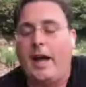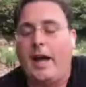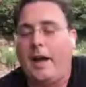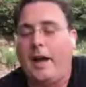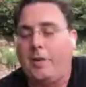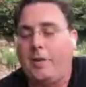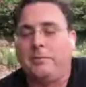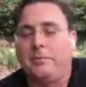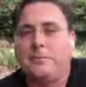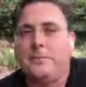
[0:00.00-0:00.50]

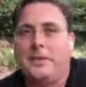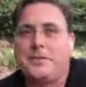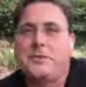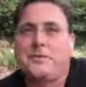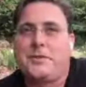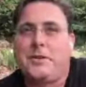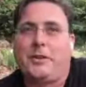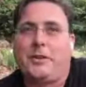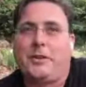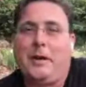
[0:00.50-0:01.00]
there's
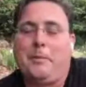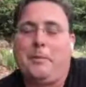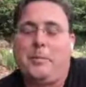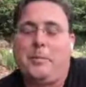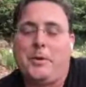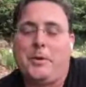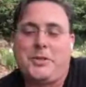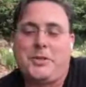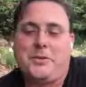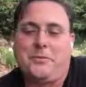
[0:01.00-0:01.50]
certainly a
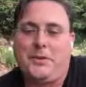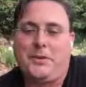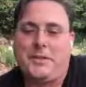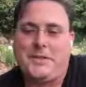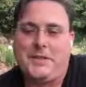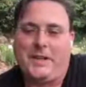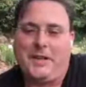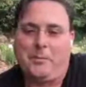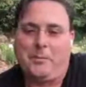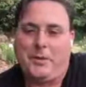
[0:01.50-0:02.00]
bunch of VC
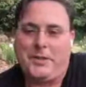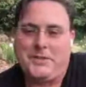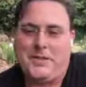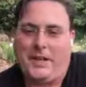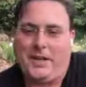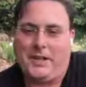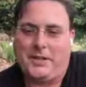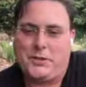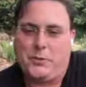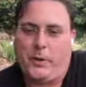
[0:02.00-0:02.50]
companies taking a
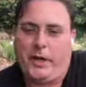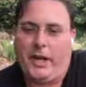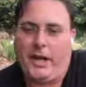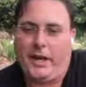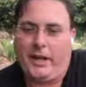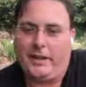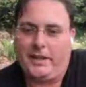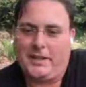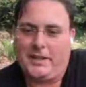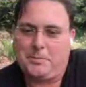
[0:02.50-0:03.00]
swing at
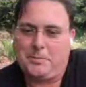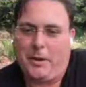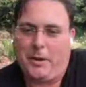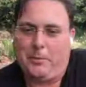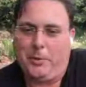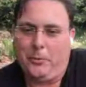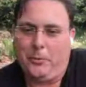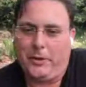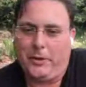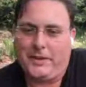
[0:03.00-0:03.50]
it. That's
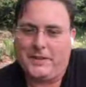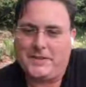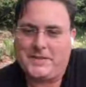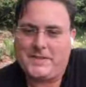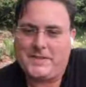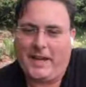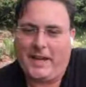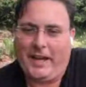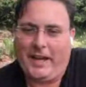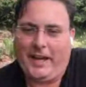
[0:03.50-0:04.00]
probably what
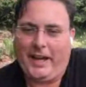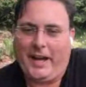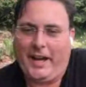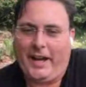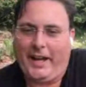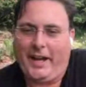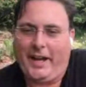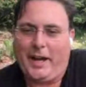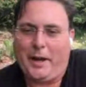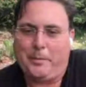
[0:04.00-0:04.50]
this
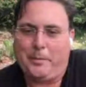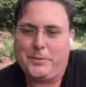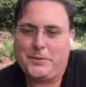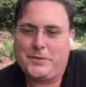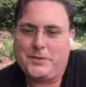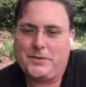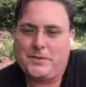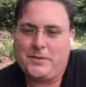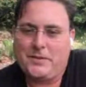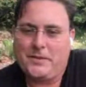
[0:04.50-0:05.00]
AI
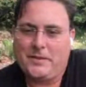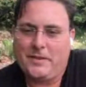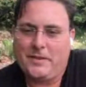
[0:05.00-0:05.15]
ops.